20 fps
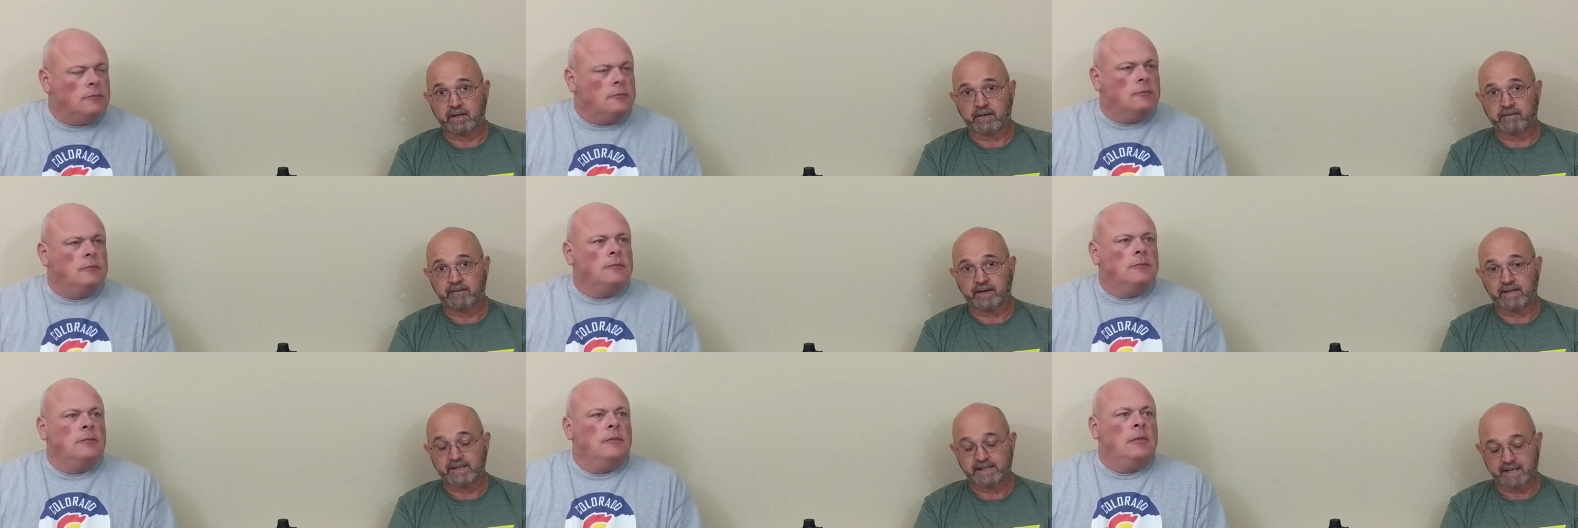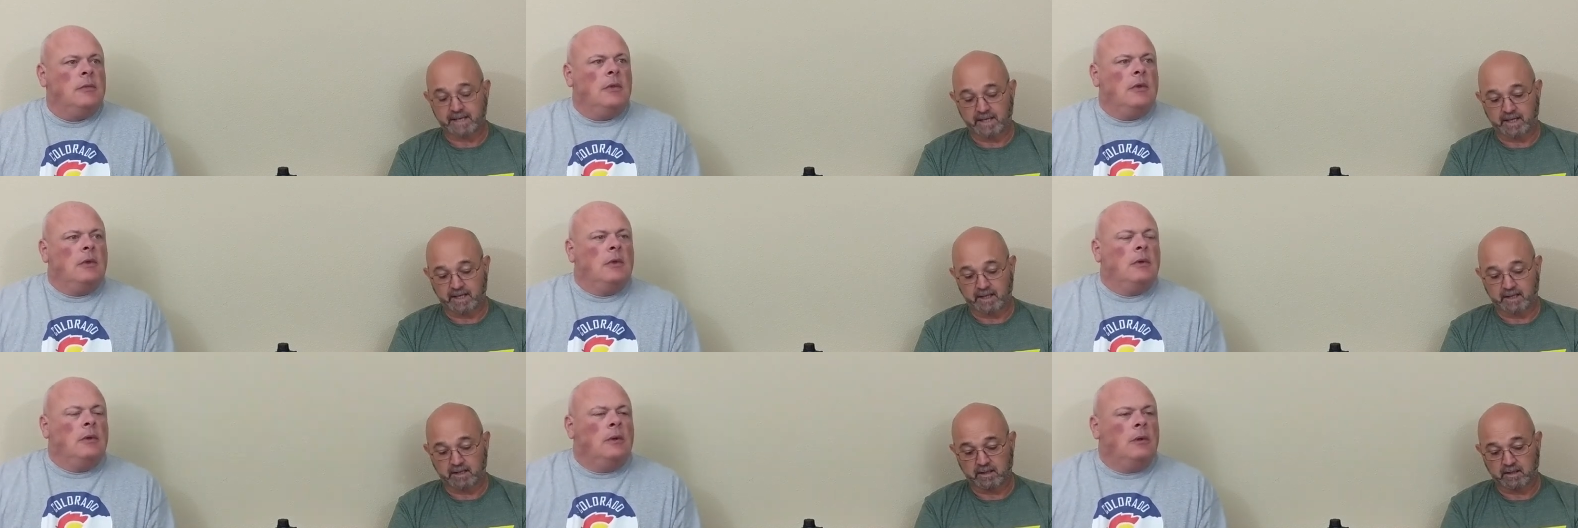Speaker 1: if I
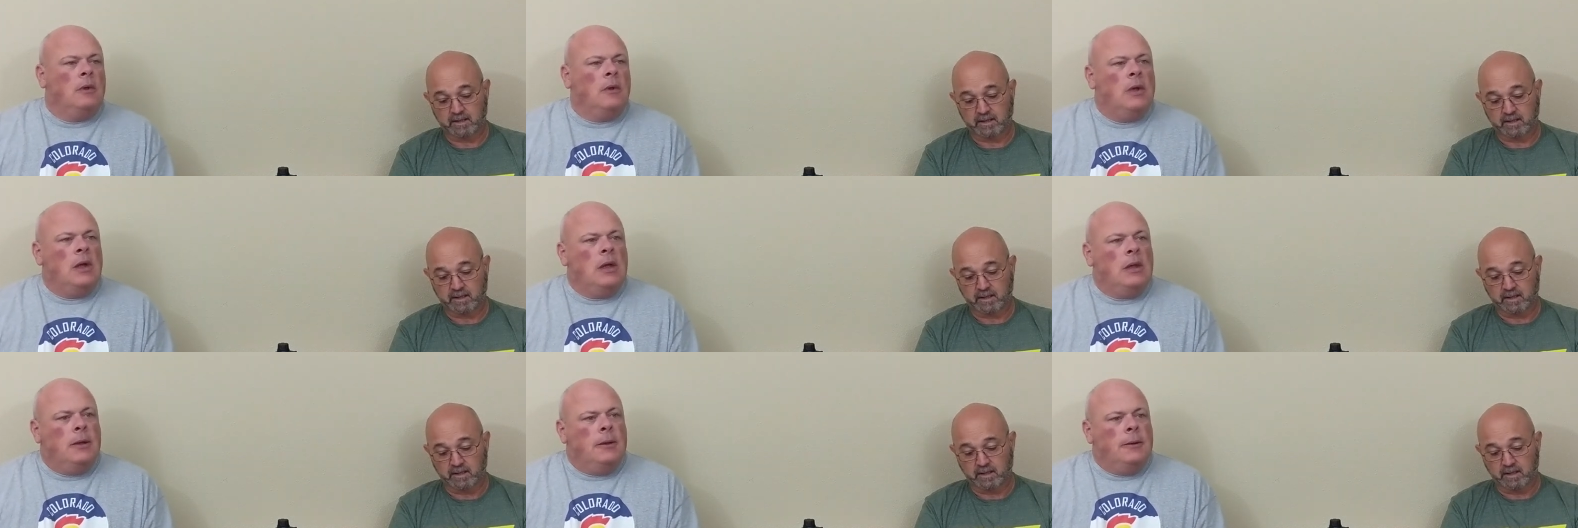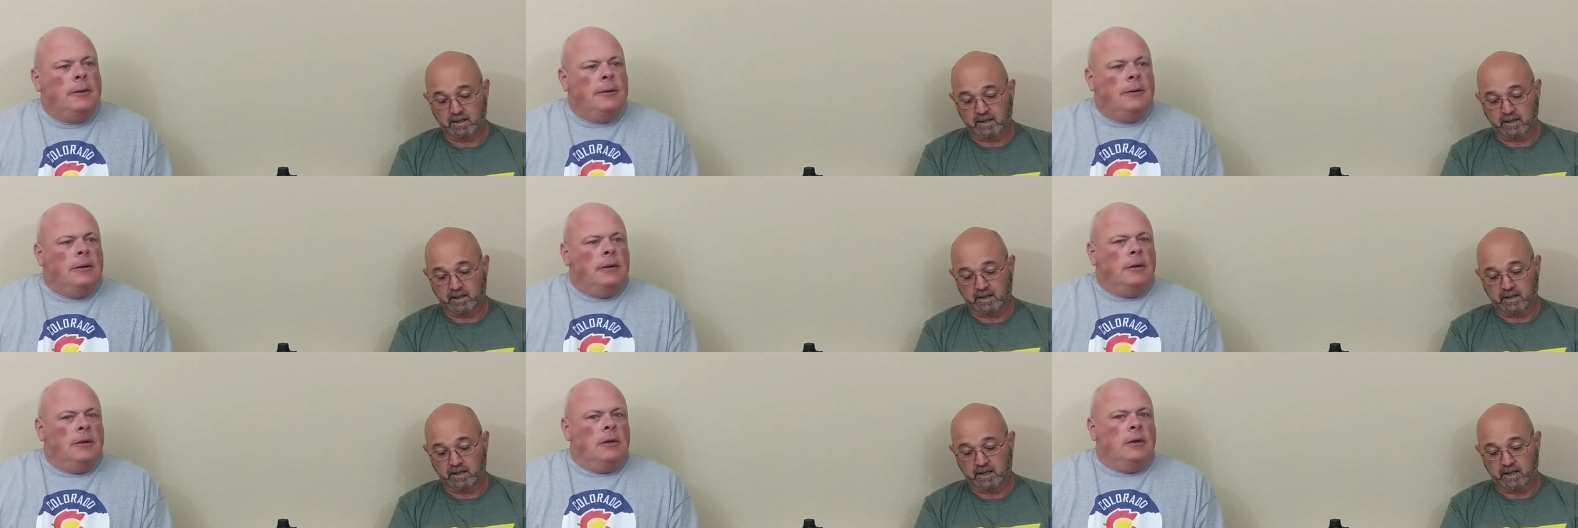take
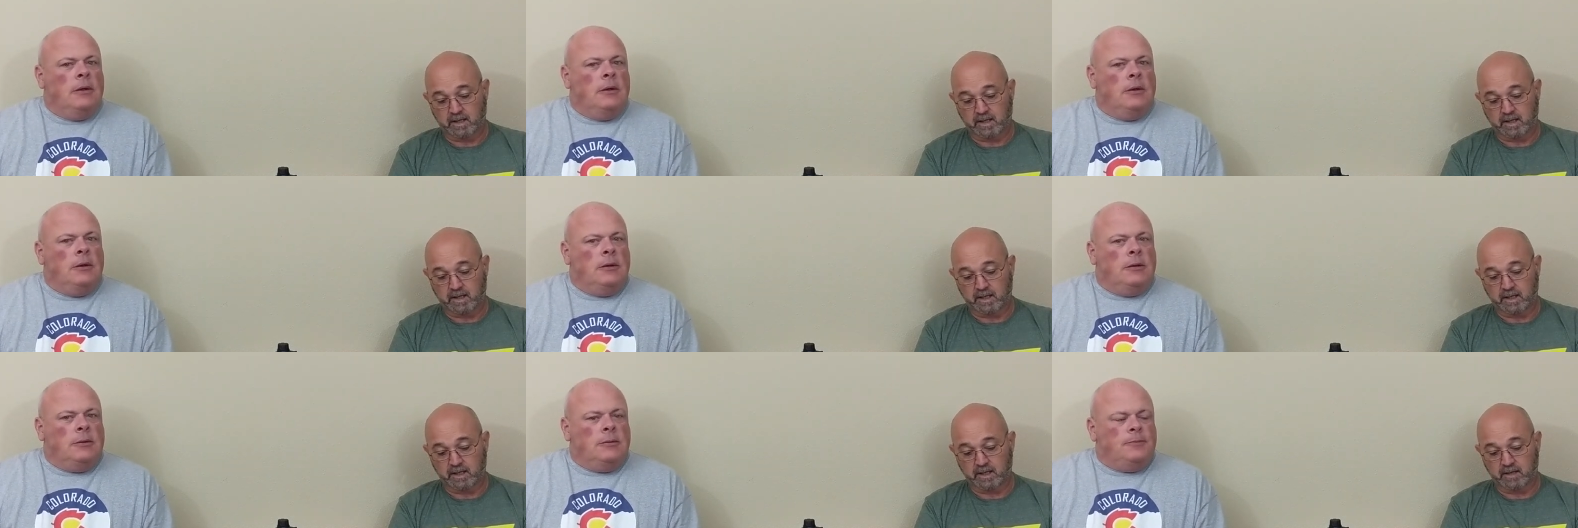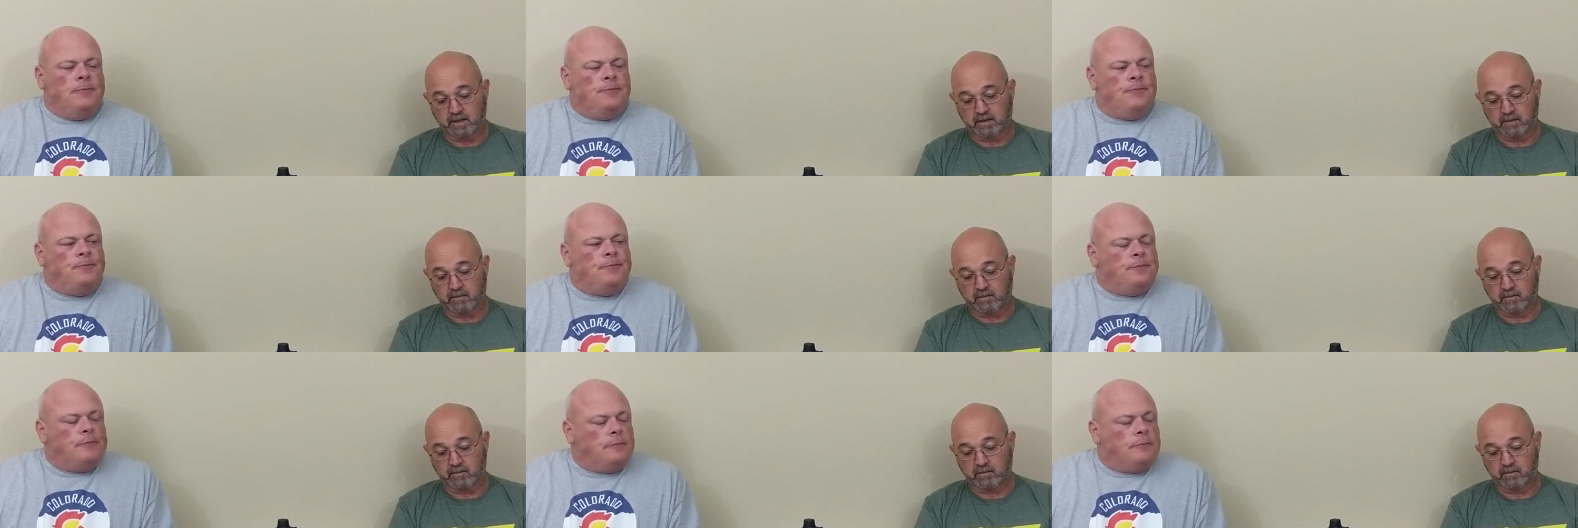uh,